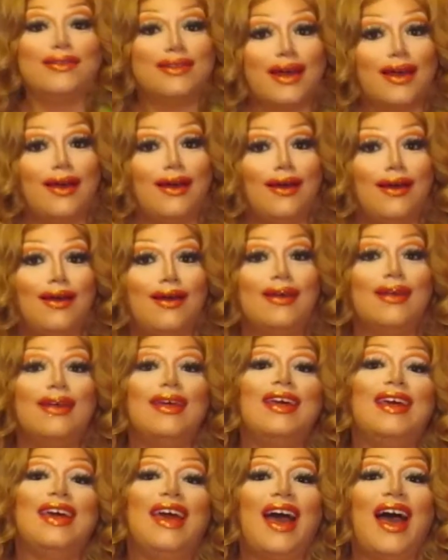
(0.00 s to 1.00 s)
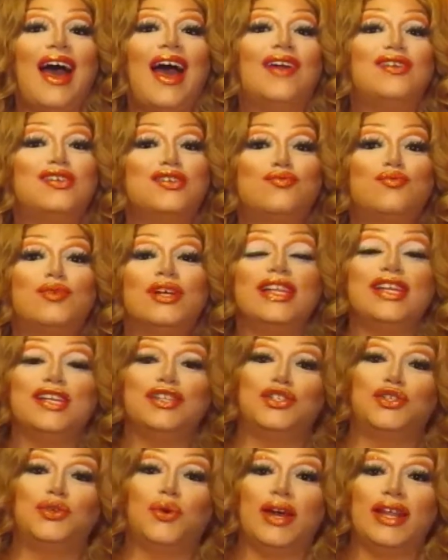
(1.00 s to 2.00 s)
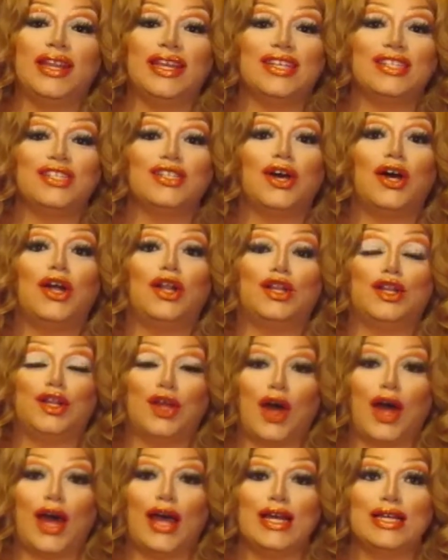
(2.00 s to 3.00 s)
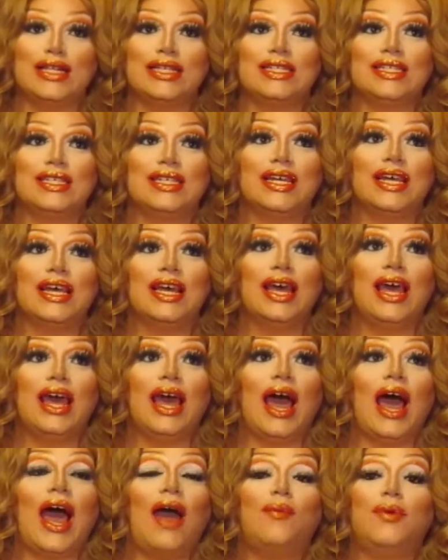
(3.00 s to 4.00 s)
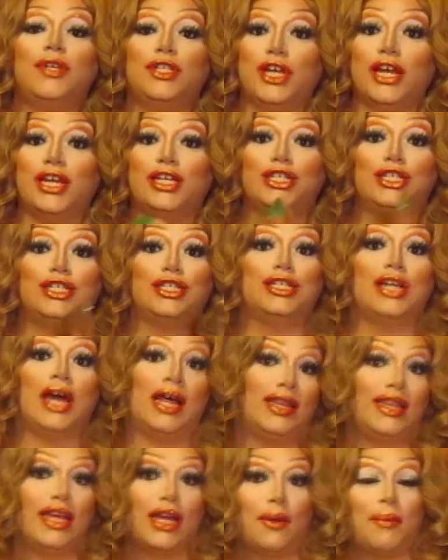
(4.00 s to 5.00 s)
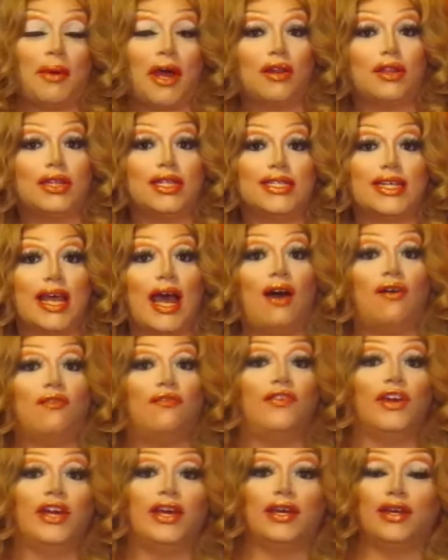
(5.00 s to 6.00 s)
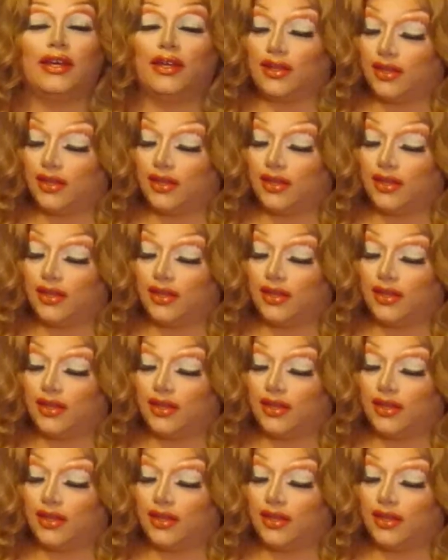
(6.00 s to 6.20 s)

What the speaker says: Duh. I just really enjoy this a lot. I would change nothing about this outfit.